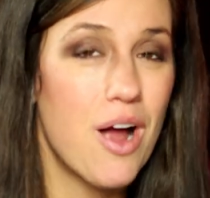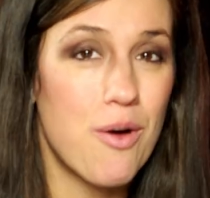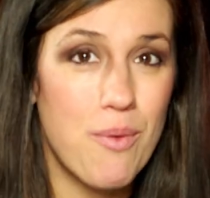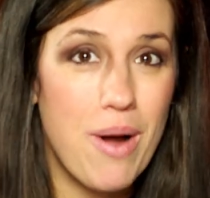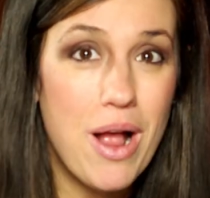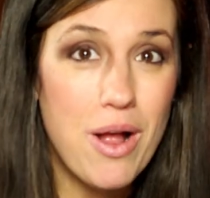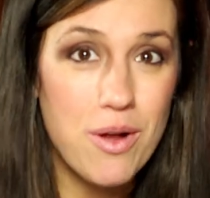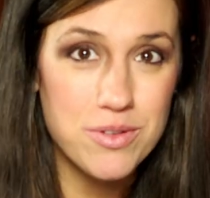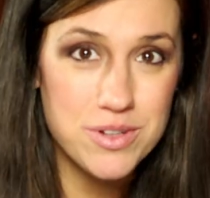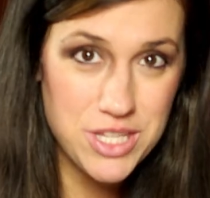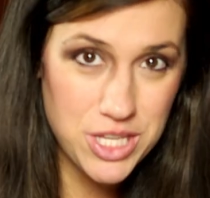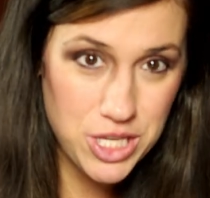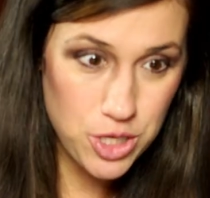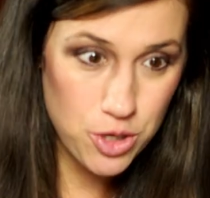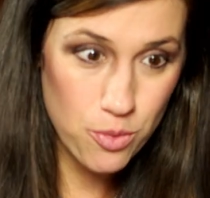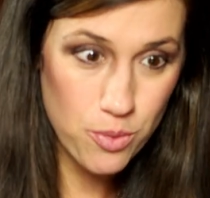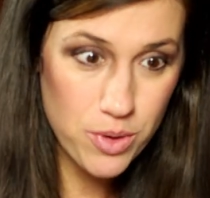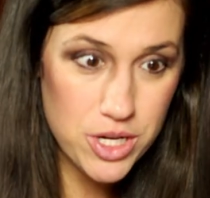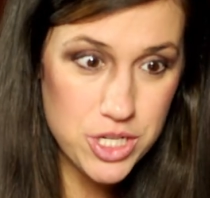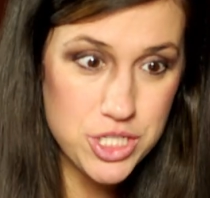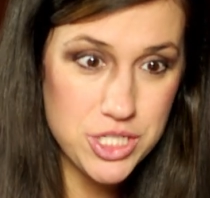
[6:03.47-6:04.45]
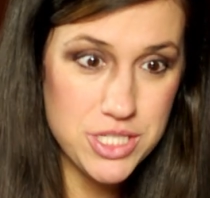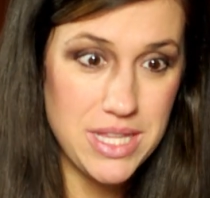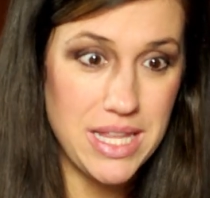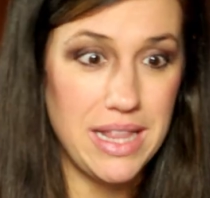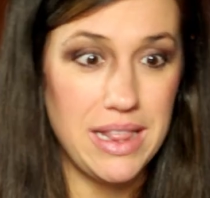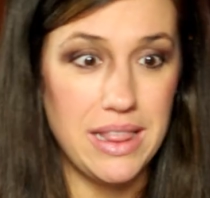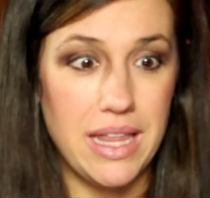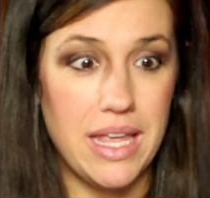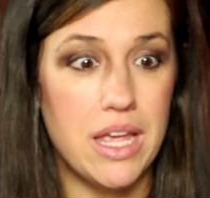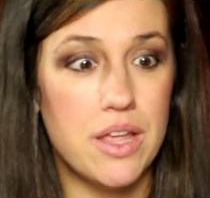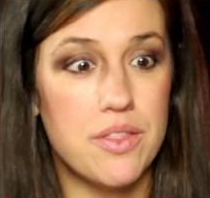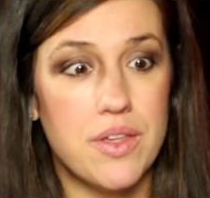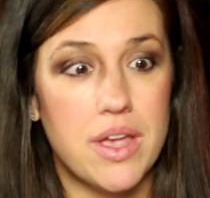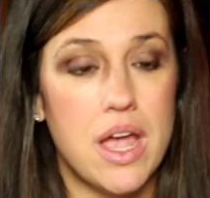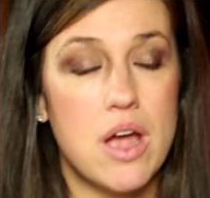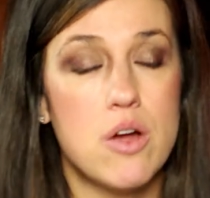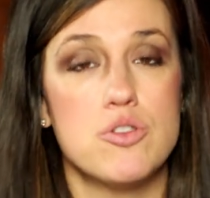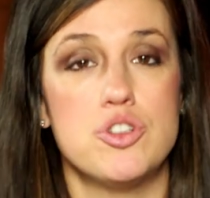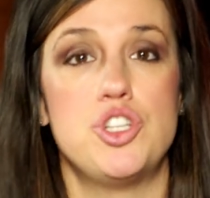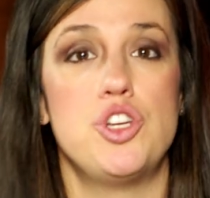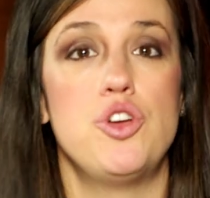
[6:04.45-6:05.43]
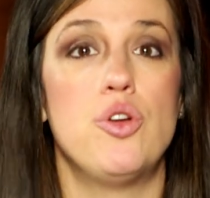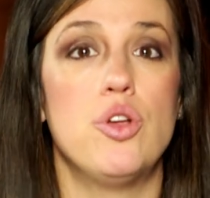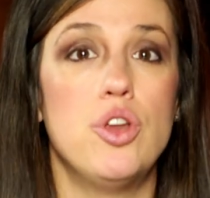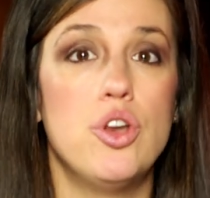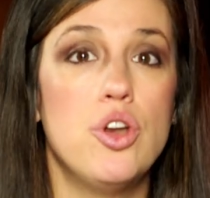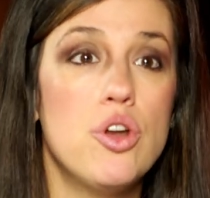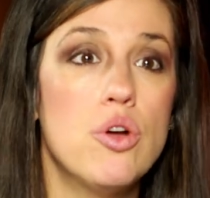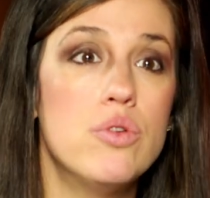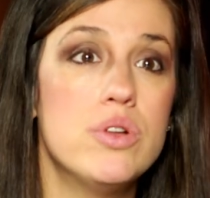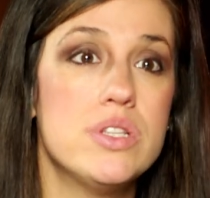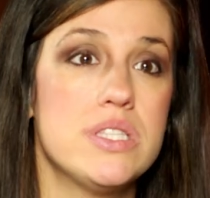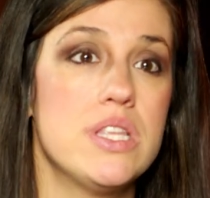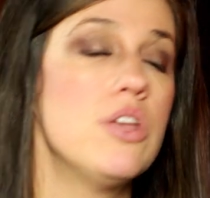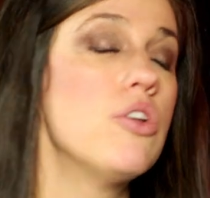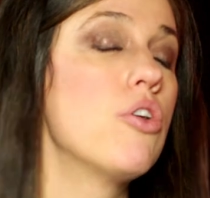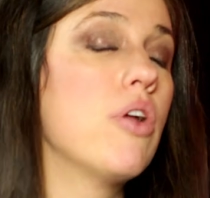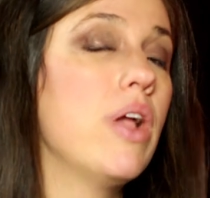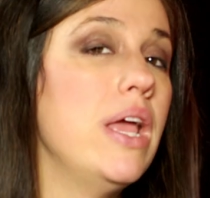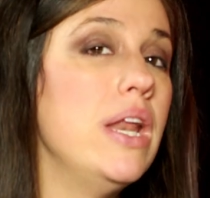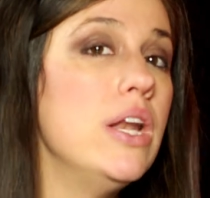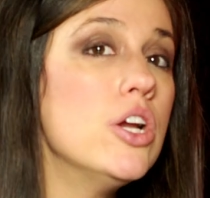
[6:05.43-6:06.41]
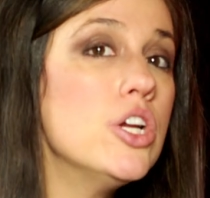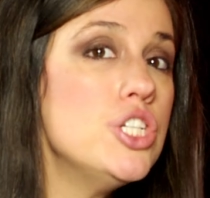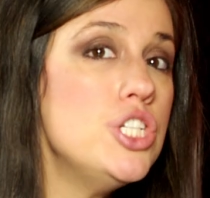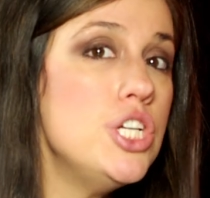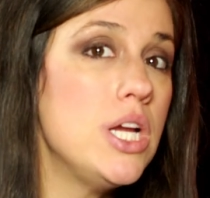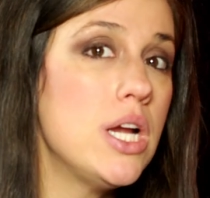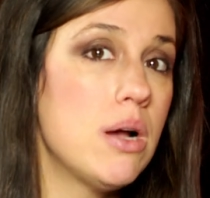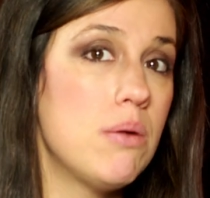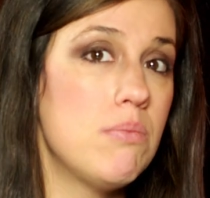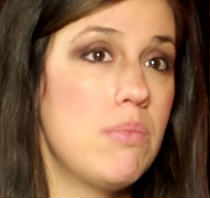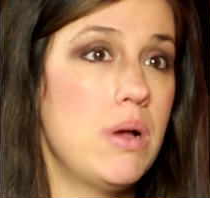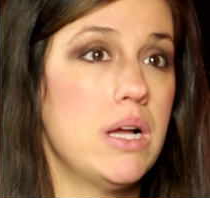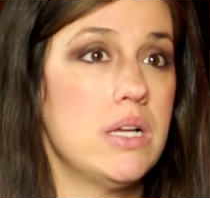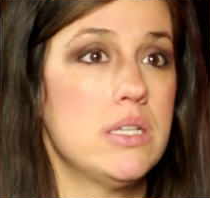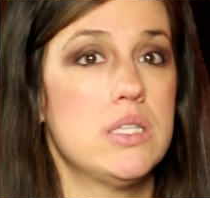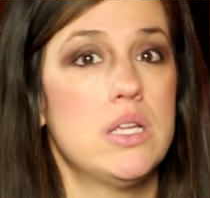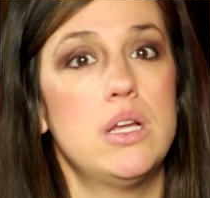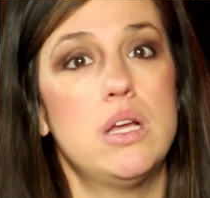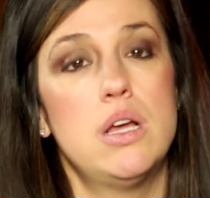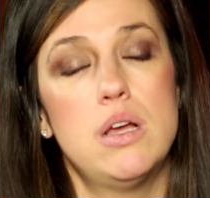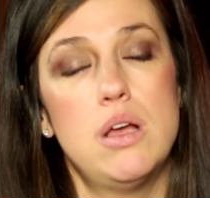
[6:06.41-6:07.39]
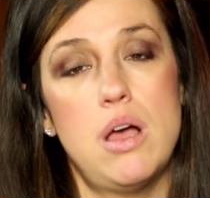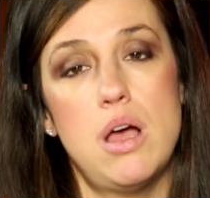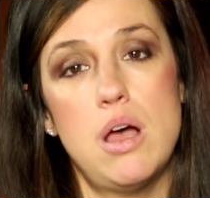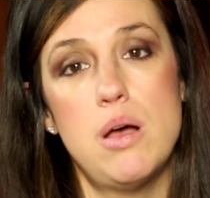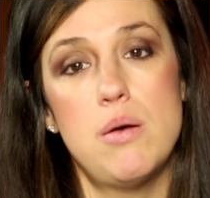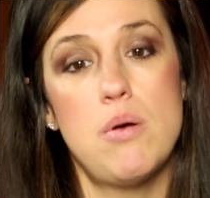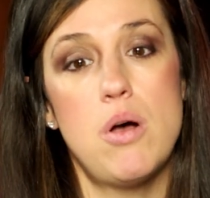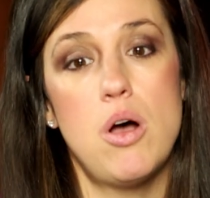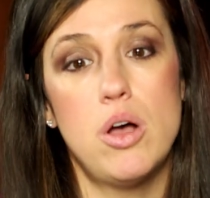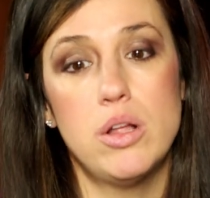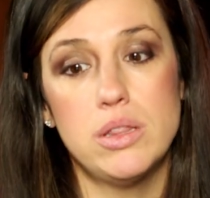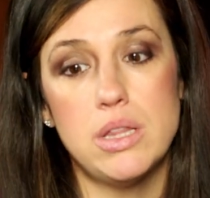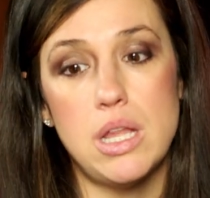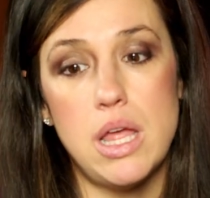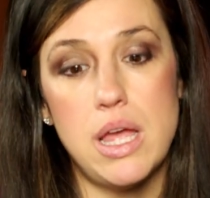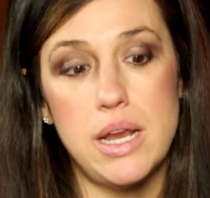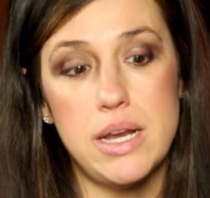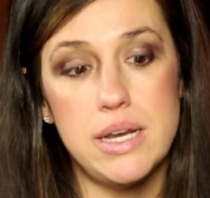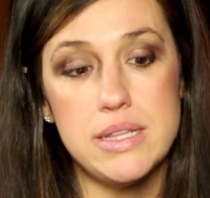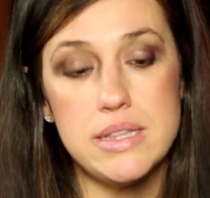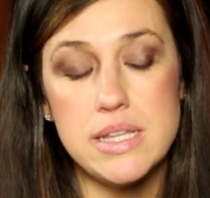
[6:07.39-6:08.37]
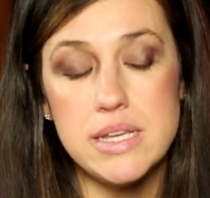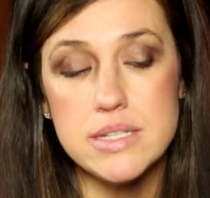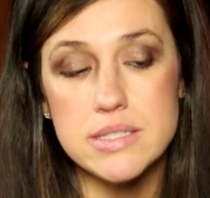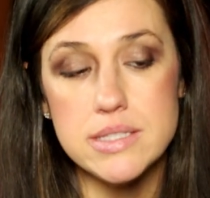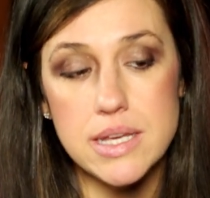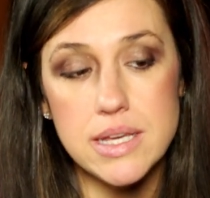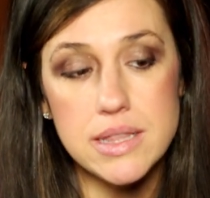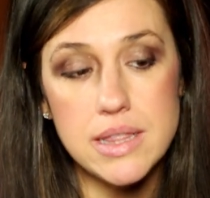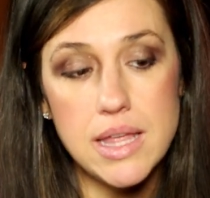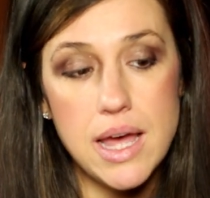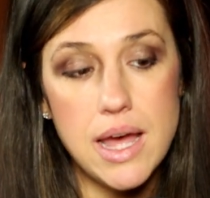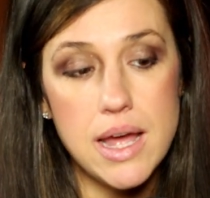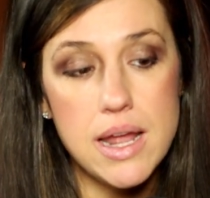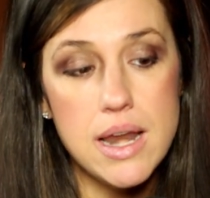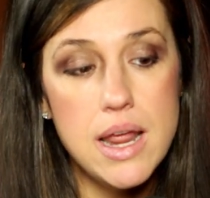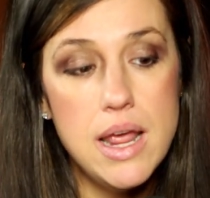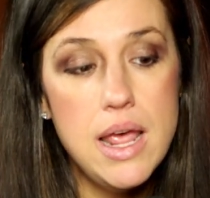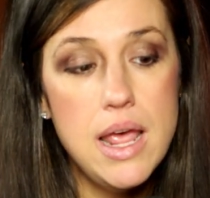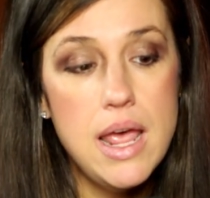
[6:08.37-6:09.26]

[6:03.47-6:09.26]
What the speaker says: around. Like you don't want to just like lay on the couch. You notice that your energy come back online and things like that.